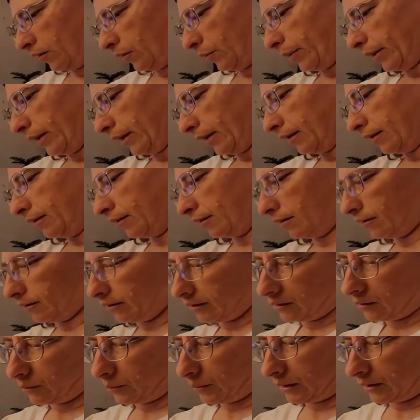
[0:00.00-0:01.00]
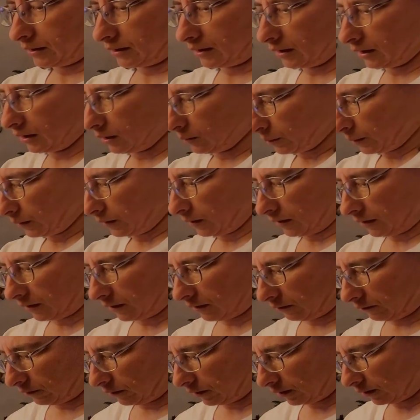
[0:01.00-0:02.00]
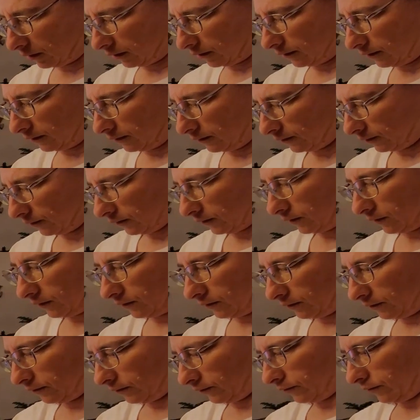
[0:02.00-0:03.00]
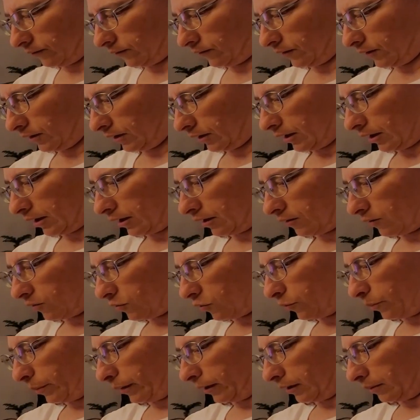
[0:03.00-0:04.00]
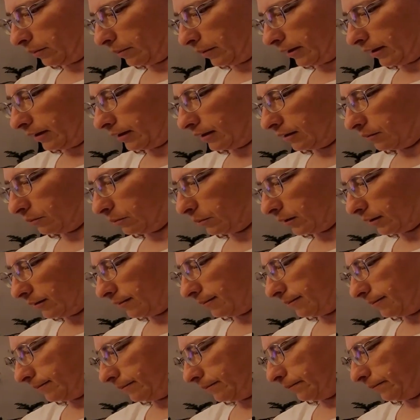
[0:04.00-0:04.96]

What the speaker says: Planted a little bit deeper than I was kind of hoping to plant it, but